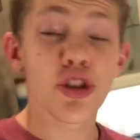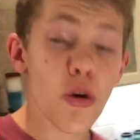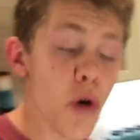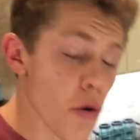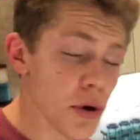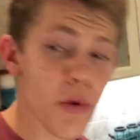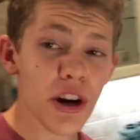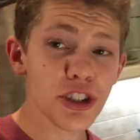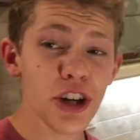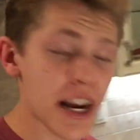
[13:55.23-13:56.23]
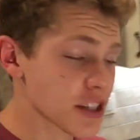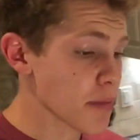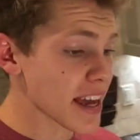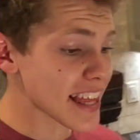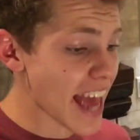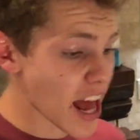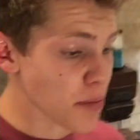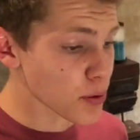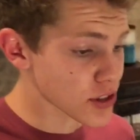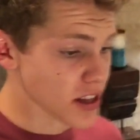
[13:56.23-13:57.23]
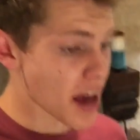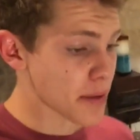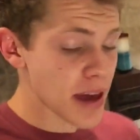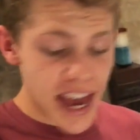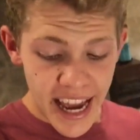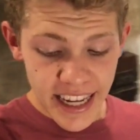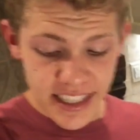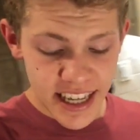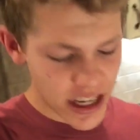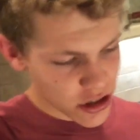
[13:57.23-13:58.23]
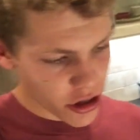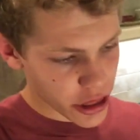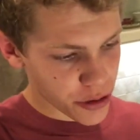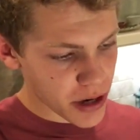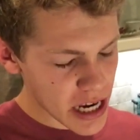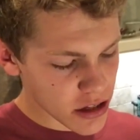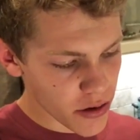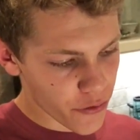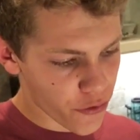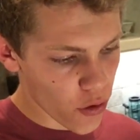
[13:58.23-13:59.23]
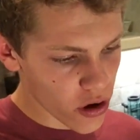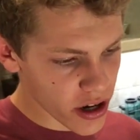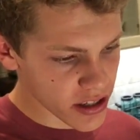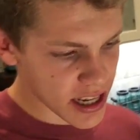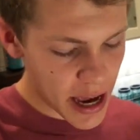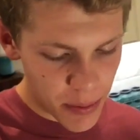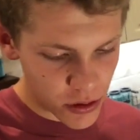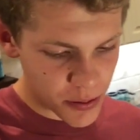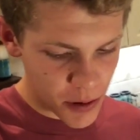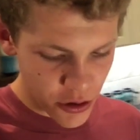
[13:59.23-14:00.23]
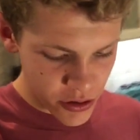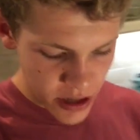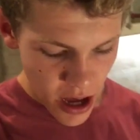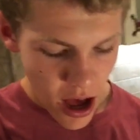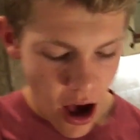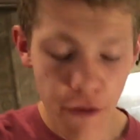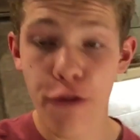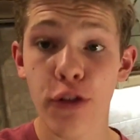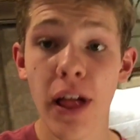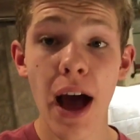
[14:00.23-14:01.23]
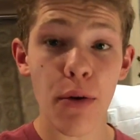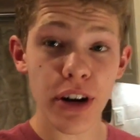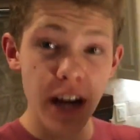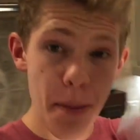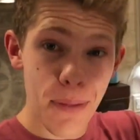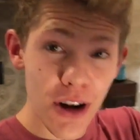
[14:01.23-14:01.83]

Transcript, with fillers: So what we wanna try to make the edible slime is get three to four tablespoons of flour and